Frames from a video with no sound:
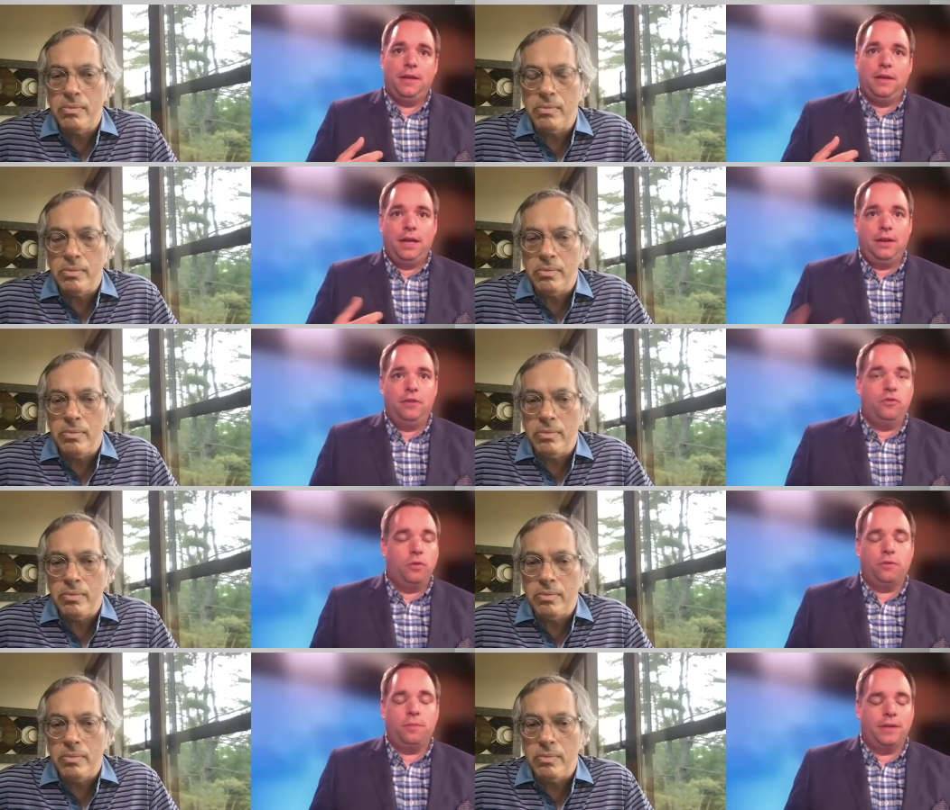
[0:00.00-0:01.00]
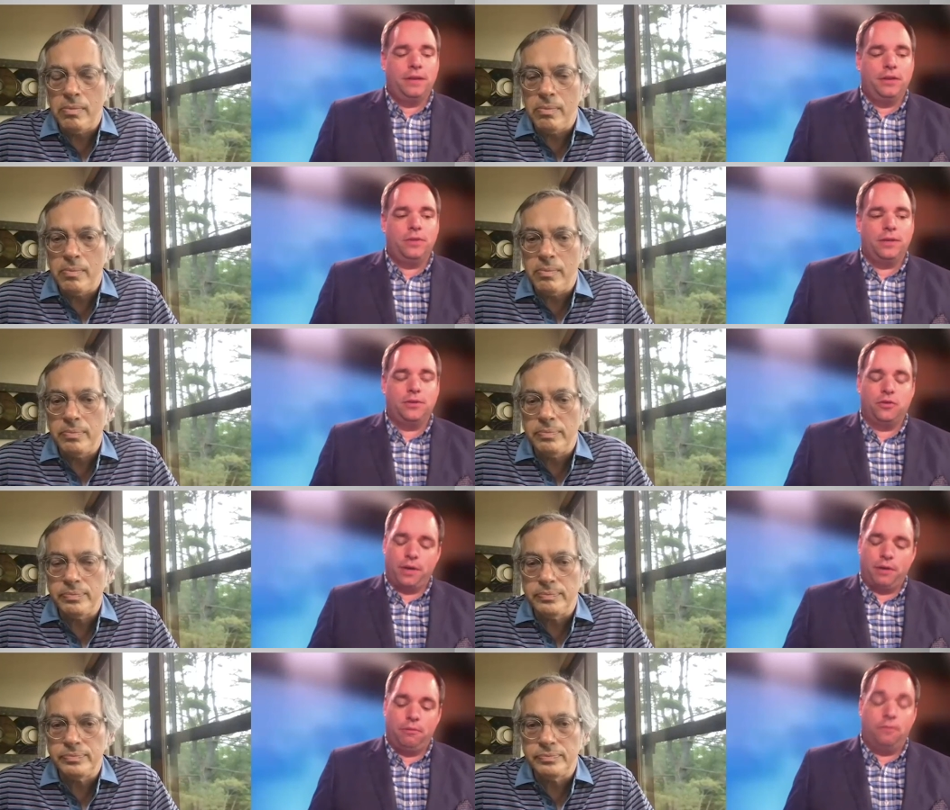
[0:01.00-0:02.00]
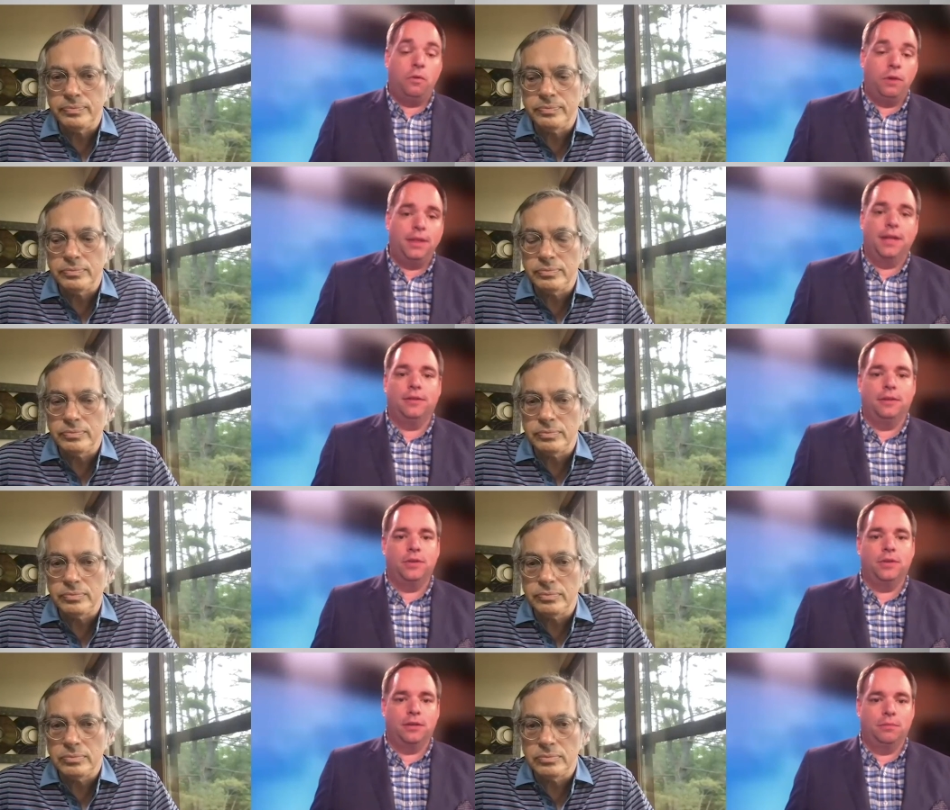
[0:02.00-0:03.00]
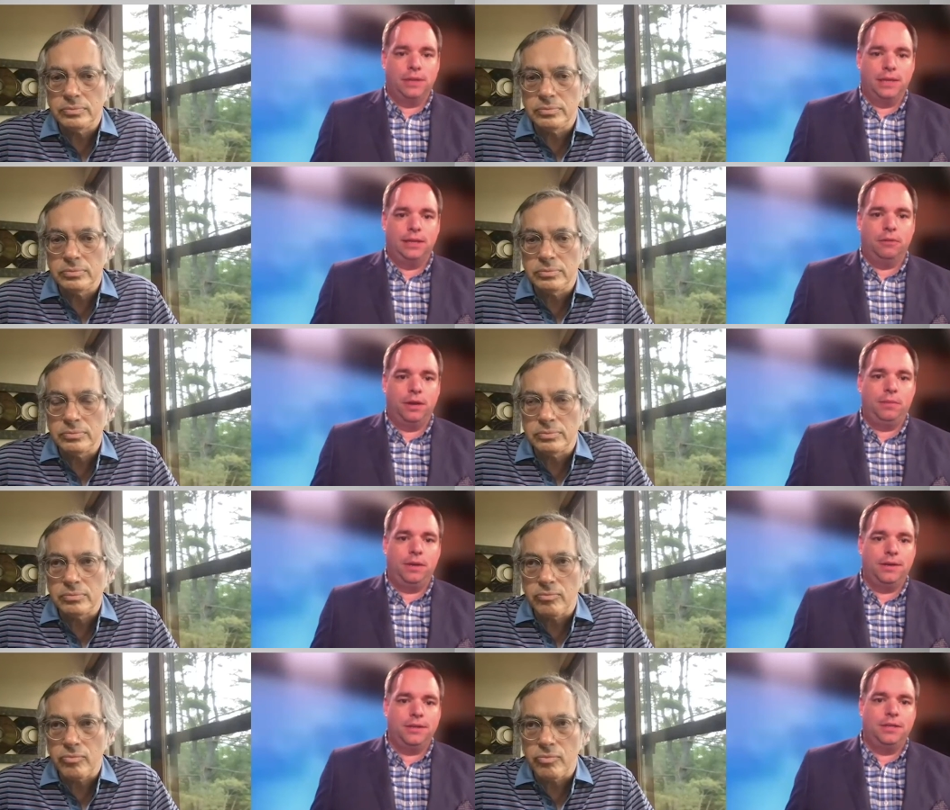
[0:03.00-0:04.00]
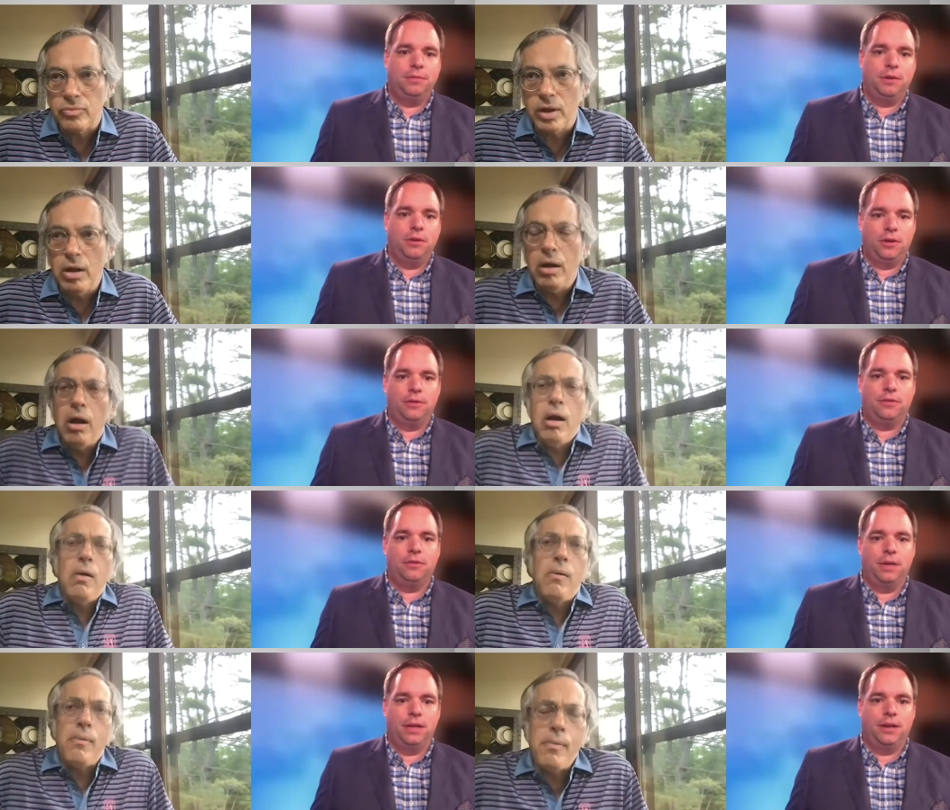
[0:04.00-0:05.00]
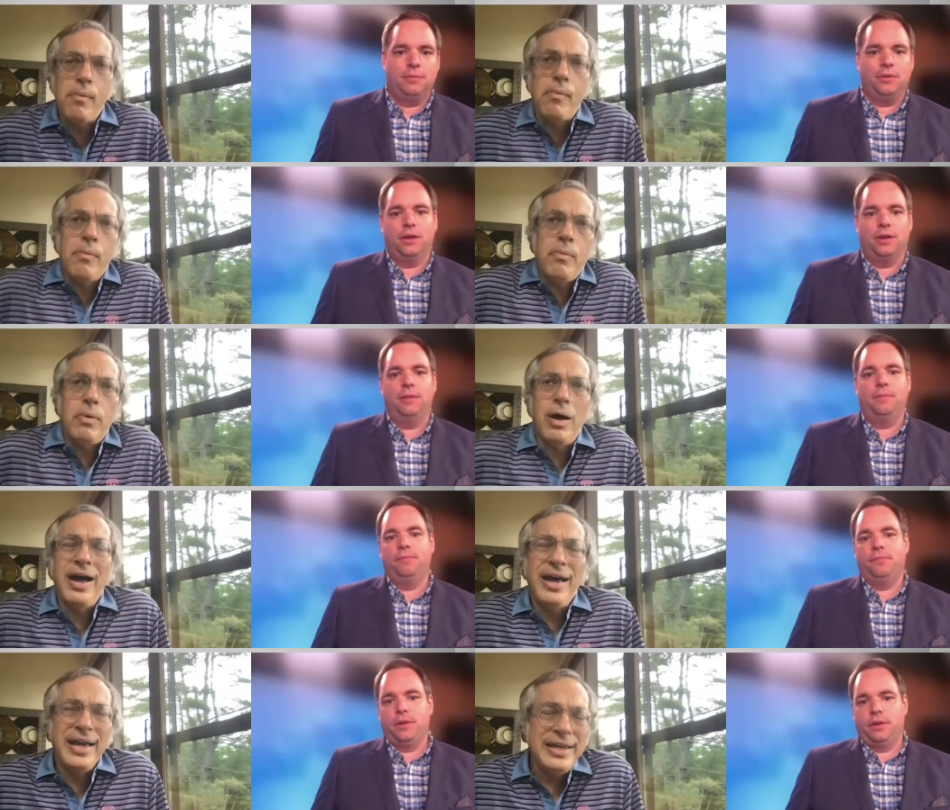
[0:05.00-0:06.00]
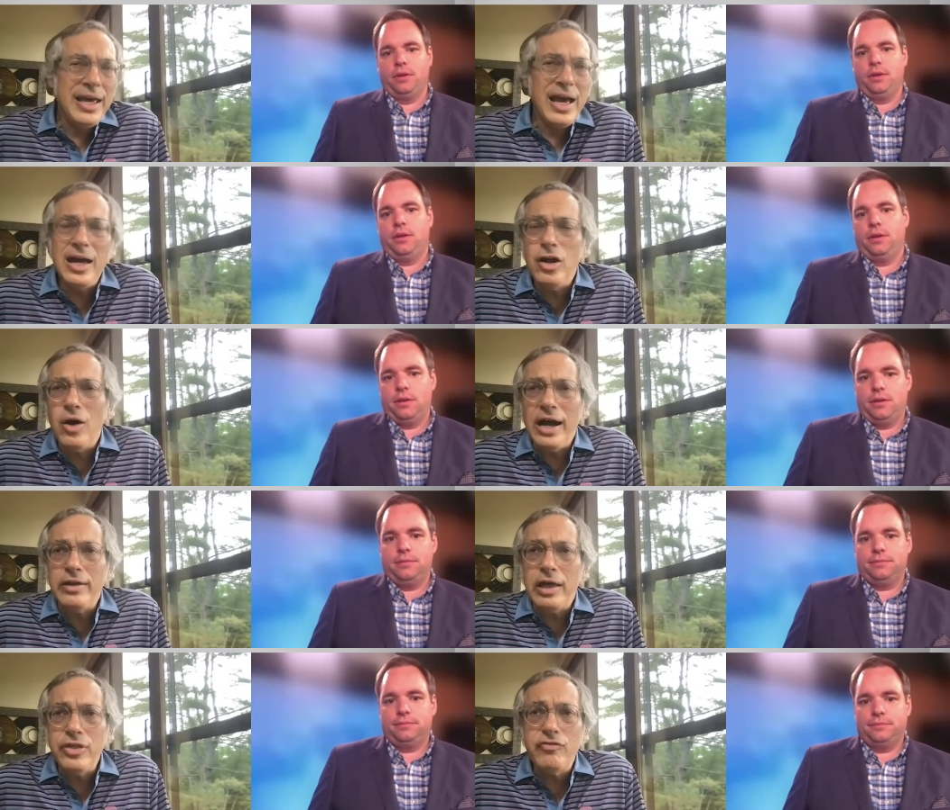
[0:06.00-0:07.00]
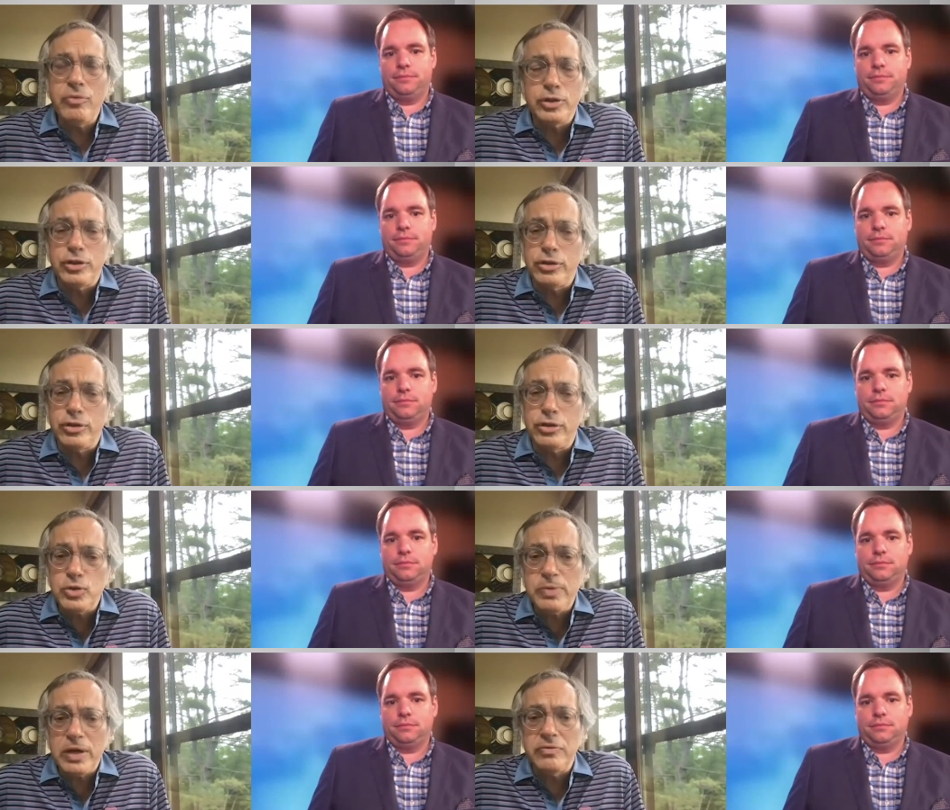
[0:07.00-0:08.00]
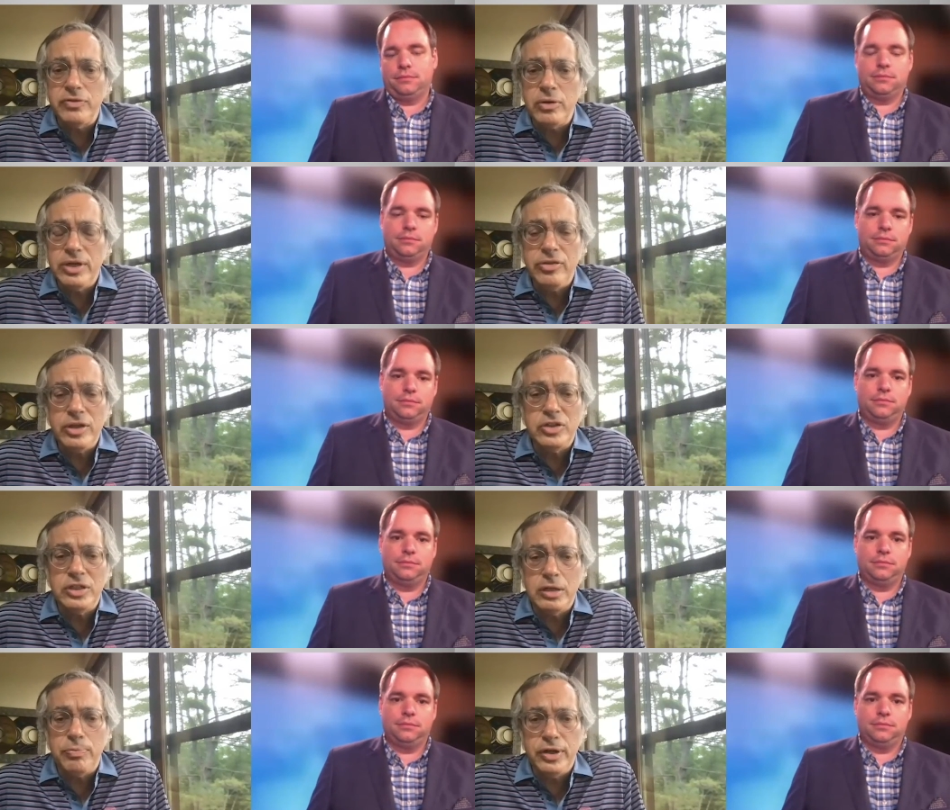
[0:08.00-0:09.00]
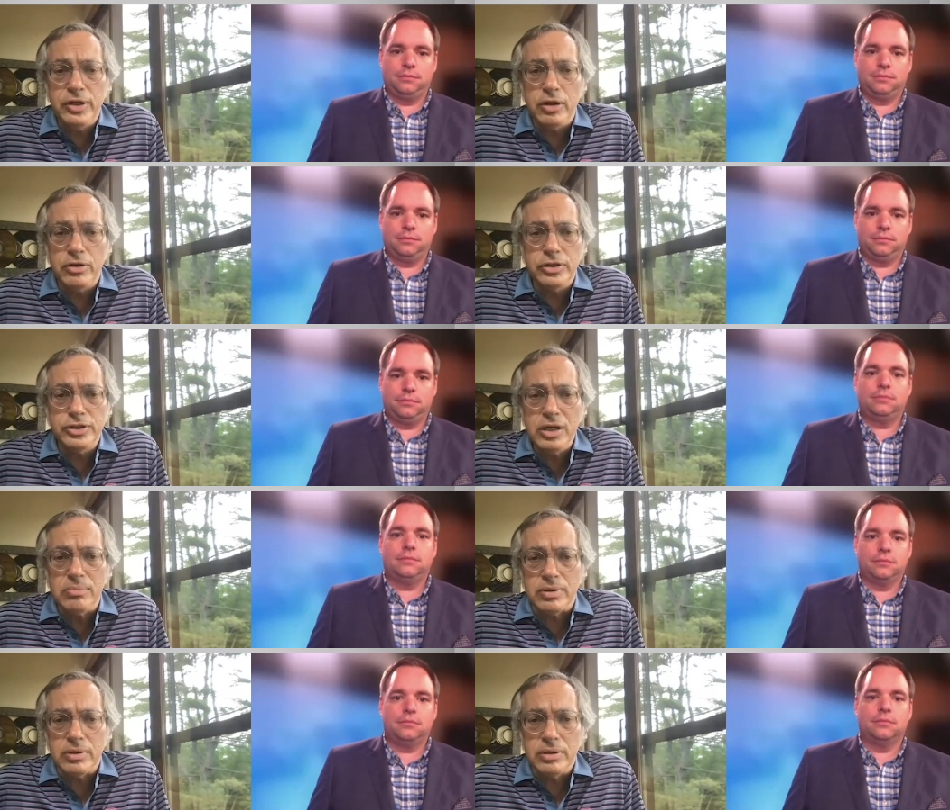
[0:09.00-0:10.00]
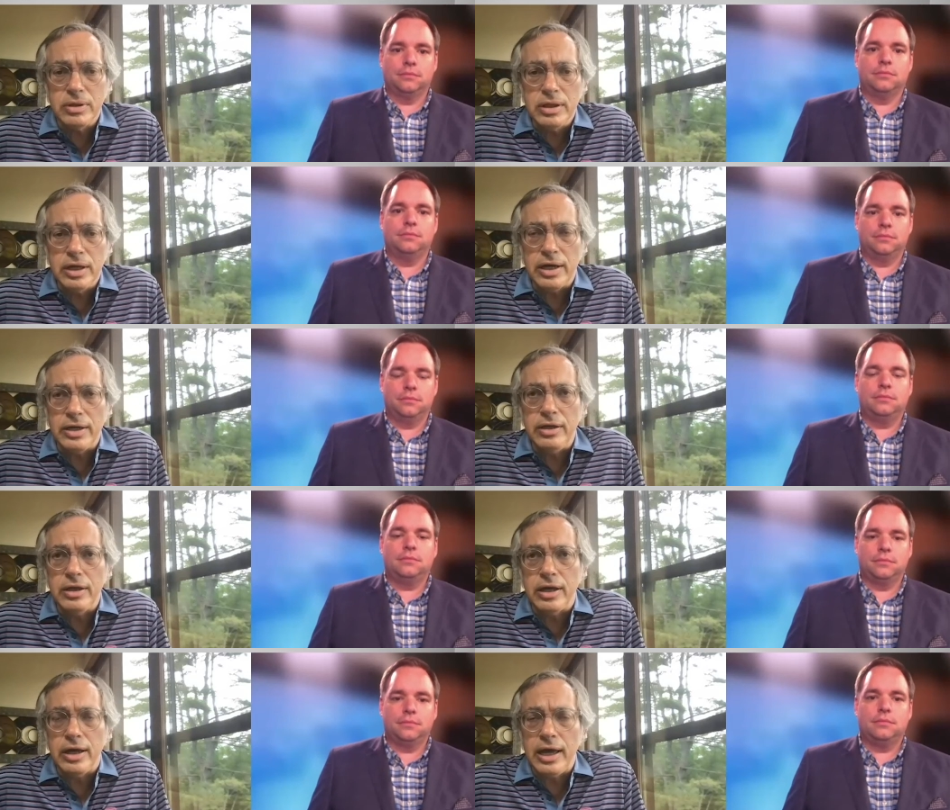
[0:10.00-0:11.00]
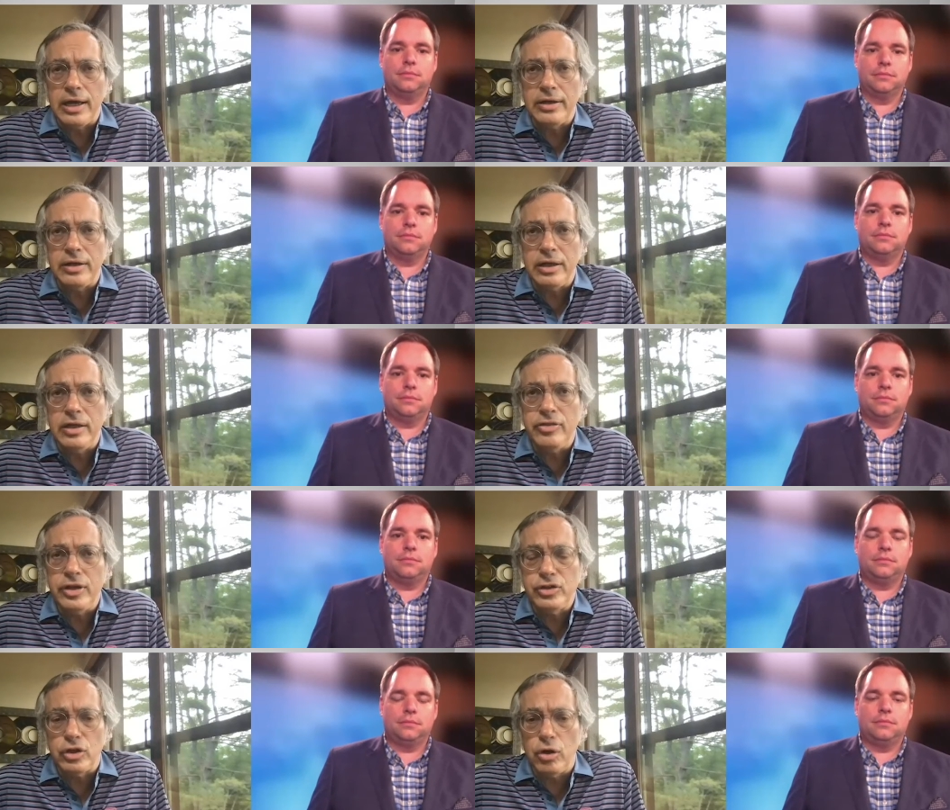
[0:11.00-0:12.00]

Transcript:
Speaker 1: in Trudeau's best interest to try to avoid that subject completely, right? Because he's been called out so many times on it.
Speaker 2: Yeah, no, I, I think from Trudeau's perspective, though, he thinks he did a pretty darn good job. Mm. Uh, he uh, and he thinks it